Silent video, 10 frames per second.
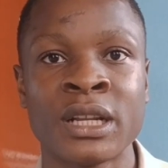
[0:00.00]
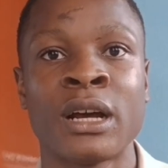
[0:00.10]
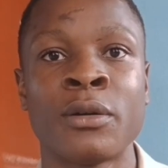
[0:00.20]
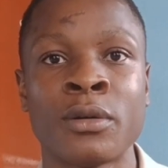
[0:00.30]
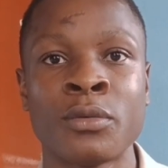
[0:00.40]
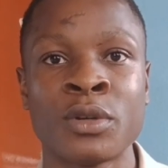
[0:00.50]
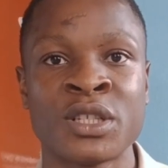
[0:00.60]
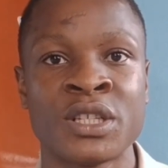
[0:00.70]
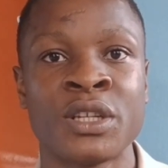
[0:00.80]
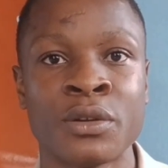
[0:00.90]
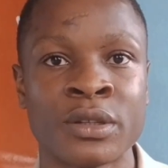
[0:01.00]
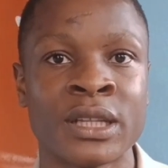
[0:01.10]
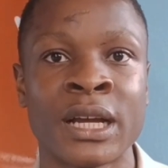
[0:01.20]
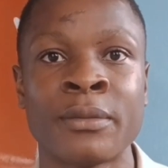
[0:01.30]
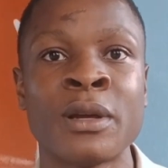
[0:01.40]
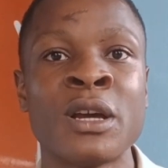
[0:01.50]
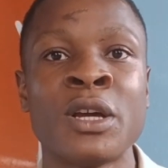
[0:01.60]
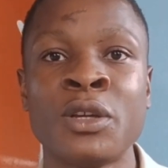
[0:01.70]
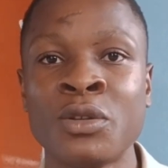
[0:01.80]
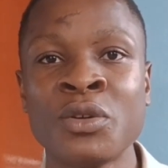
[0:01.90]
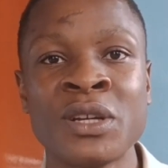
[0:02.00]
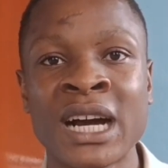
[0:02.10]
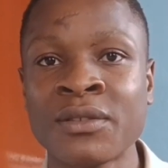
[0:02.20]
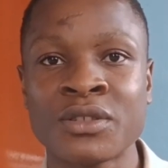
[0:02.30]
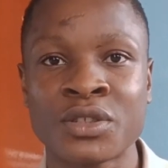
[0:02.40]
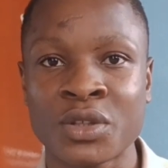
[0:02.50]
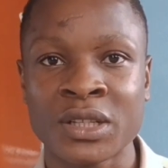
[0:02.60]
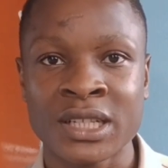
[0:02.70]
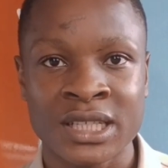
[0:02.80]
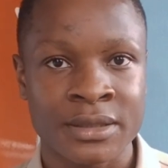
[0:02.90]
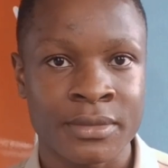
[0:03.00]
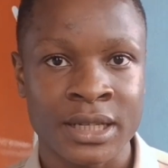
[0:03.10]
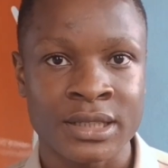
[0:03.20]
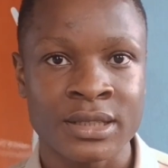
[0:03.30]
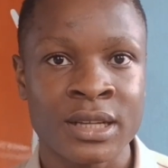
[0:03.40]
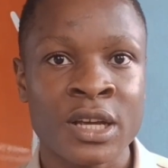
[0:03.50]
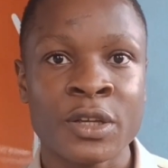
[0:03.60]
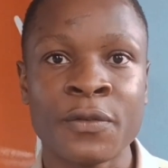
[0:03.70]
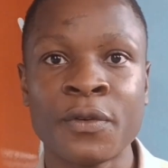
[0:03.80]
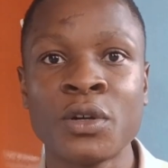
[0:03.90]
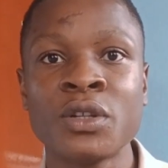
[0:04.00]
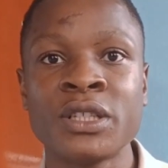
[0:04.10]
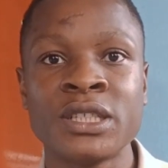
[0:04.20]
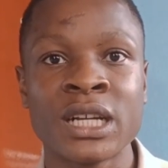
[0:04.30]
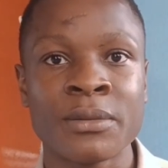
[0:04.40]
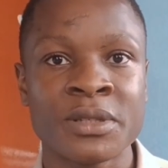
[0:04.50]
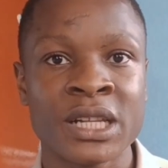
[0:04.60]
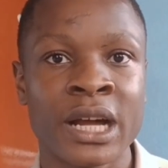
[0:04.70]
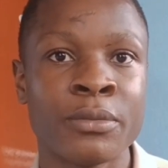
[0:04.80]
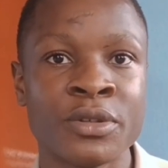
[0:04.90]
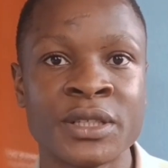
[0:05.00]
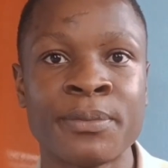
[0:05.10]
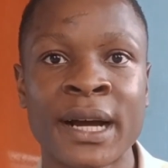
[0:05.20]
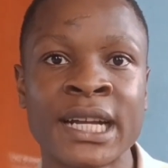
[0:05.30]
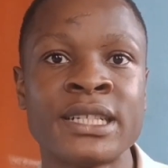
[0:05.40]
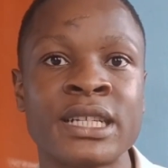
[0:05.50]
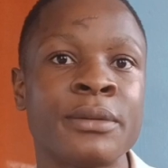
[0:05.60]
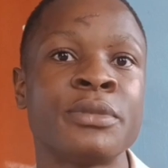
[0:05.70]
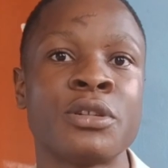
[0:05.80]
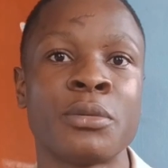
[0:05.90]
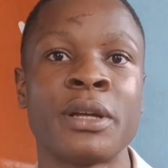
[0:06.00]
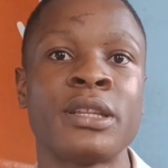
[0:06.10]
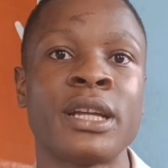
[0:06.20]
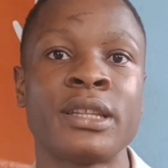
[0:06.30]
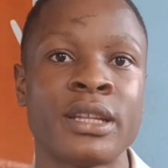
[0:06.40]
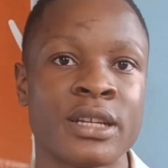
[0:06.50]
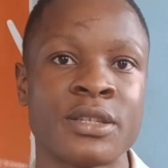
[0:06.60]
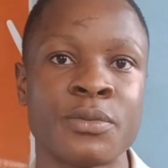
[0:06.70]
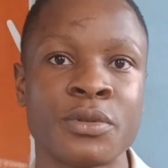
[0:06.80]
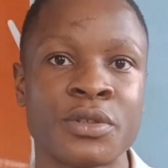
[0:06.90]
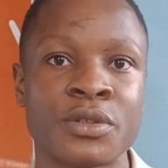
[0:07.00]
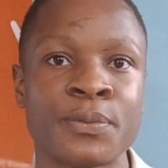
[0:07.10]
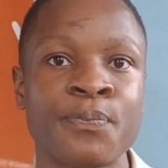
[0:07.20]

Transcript: and wasting your time. You know, you have to study smart. You follow the JAMB syllabus, buy JAMB recommended textbooks.